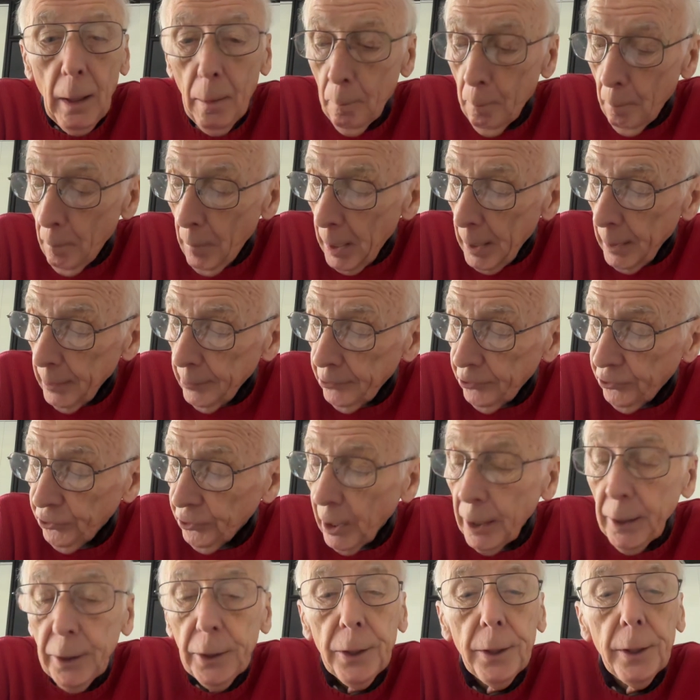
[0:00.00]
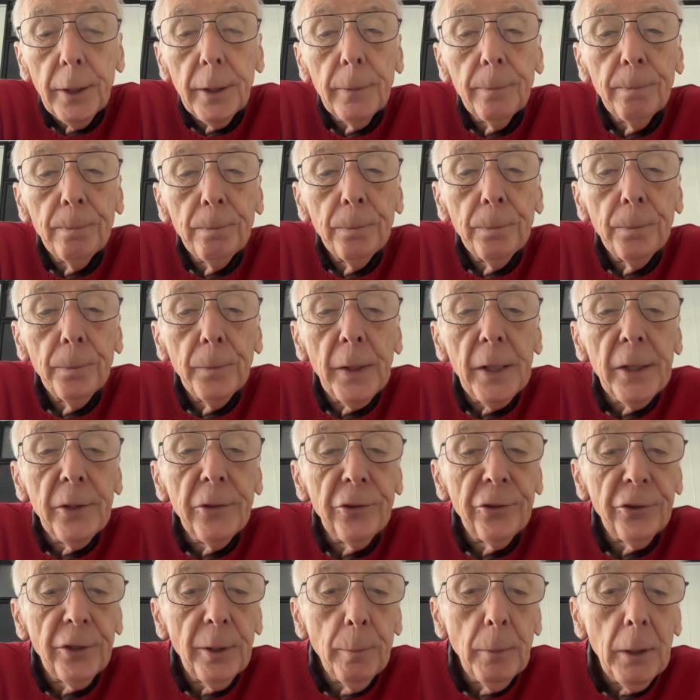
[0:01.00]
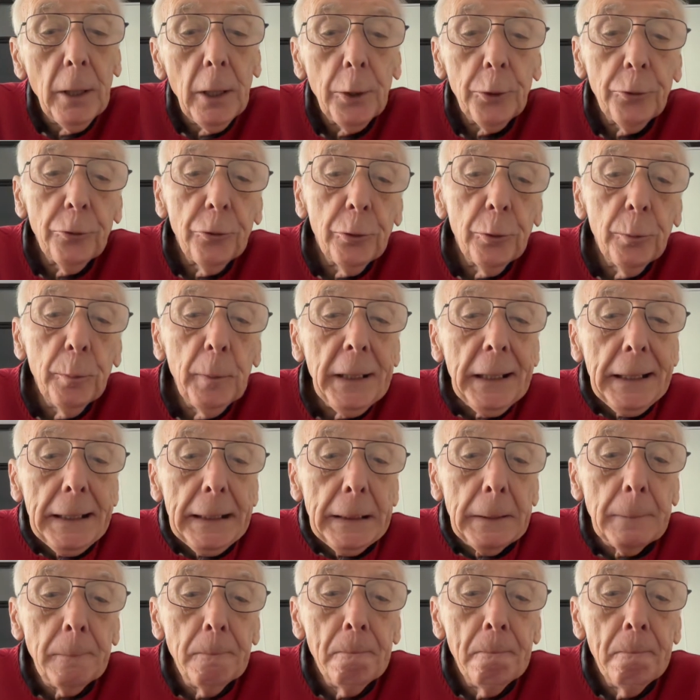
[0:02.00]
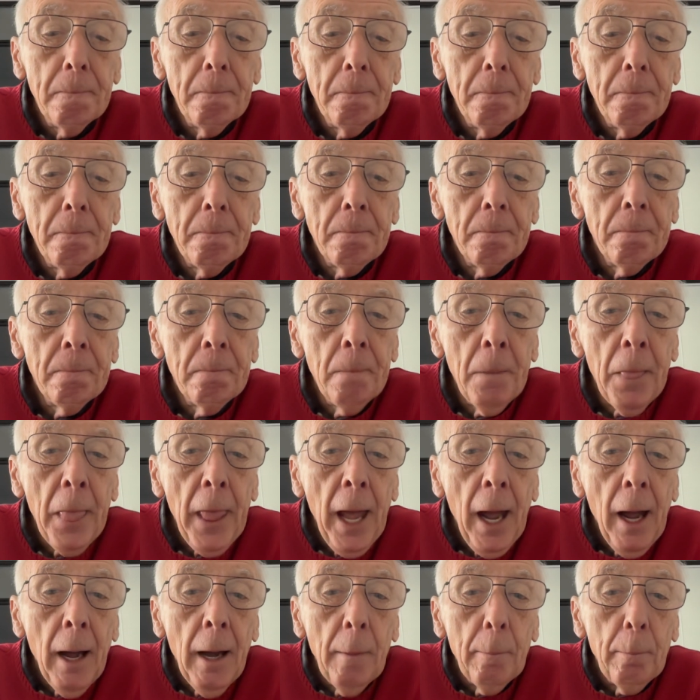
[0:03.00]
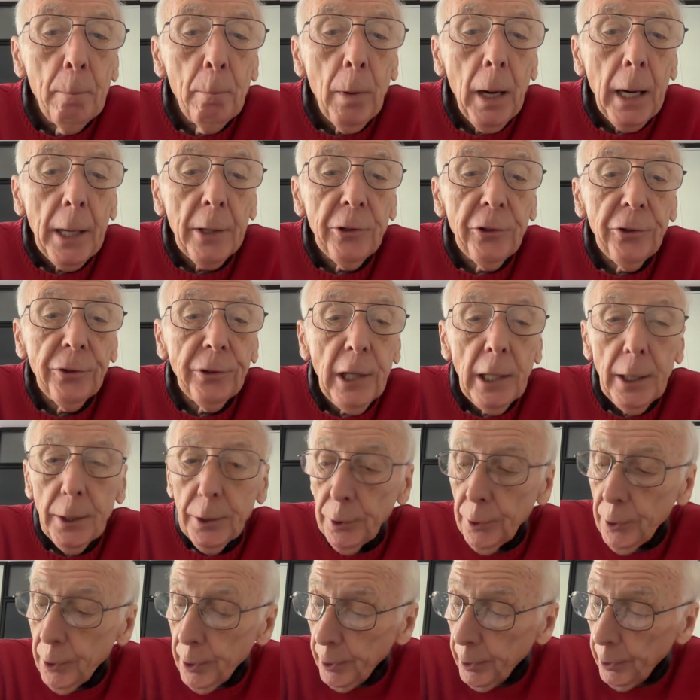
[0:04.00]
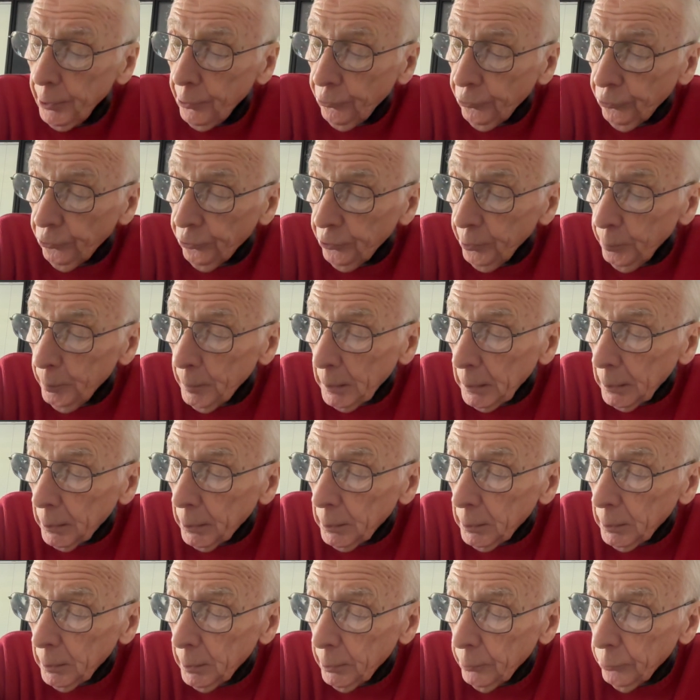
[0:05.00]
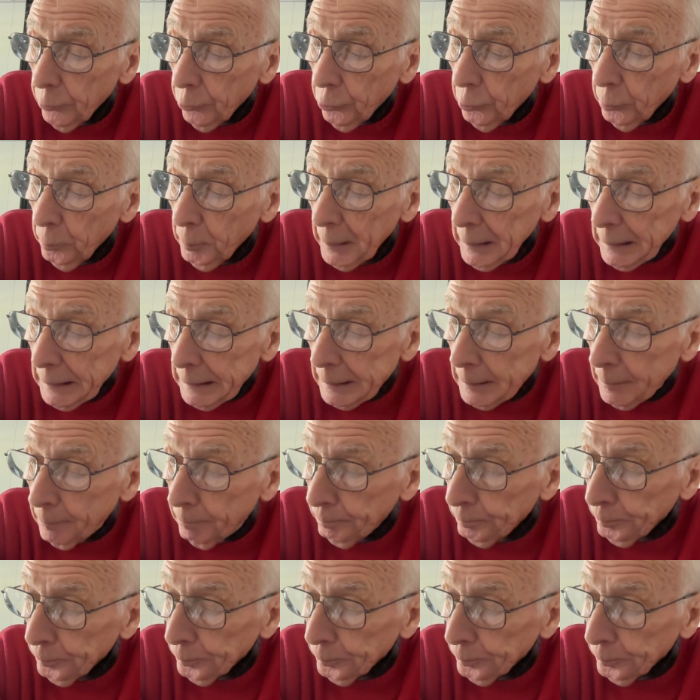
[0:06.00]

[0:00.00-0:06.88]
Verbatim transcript: My son is similar to me. My son is similar to me.